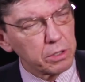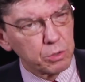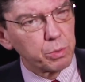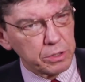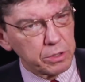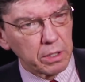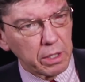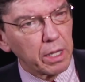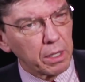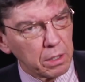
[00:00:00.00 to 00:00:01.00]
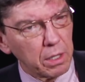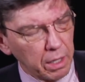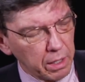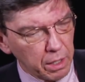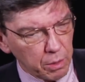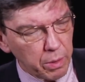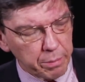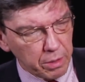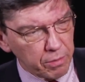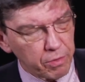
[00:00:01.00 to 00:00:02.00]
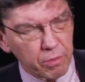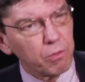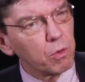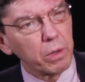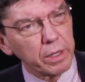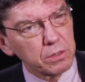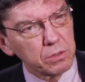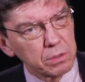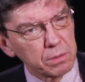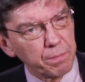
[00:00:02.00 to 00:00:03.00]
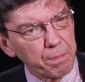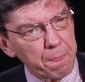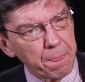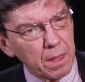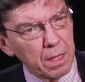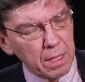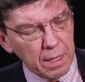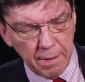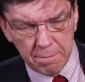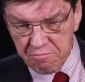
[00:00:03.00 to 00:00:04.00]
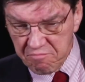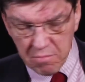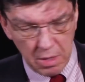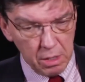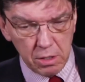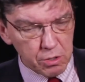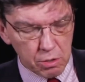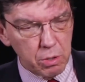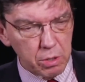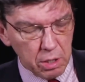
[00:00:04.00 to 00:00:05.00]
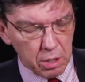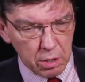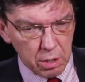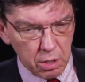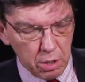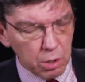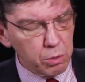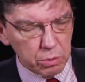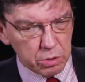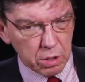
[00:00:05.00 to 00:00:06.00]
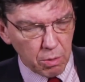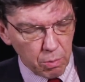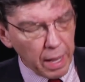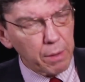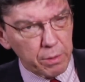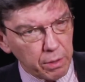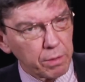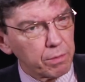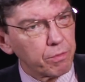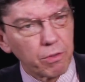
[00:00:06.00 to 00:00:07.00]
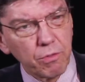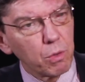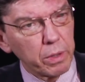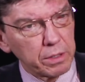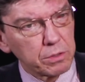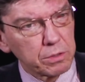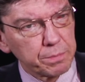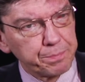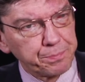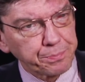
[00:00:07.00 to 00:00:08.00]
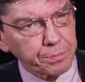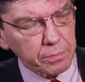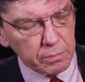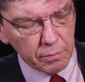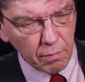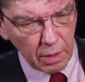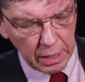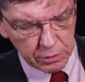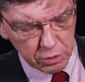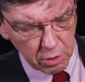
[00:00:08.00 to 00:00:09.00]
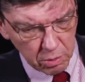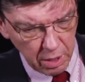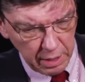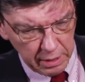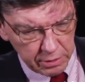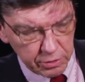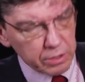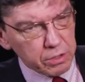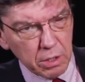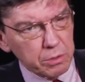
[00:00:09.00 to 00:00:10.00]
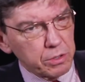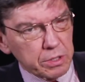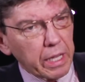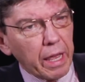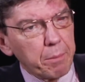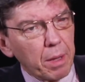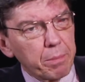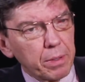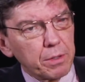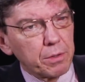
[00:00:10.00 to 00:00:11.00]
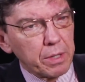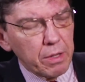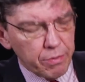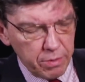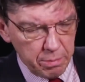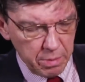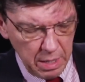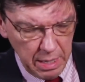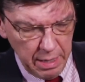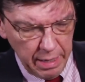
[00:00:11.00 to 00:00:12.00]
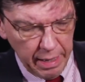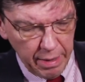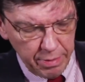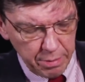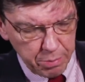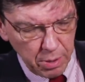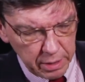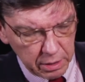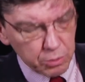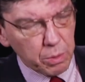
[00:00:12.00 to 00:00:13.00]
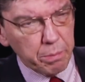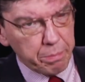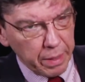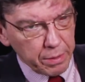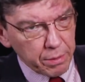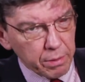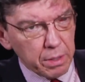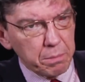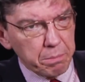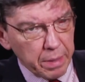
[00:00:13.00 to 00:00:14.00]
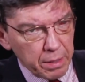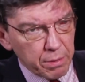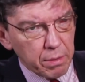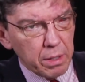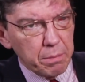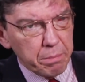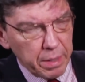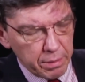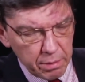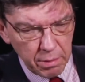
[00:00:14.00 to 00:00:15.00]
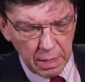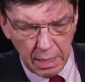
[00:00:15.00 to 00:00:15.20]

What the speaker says: switching equipment for voice, you just couldn't use a router for voice. And so Cisco just came up underneath them, and the products were better and better and better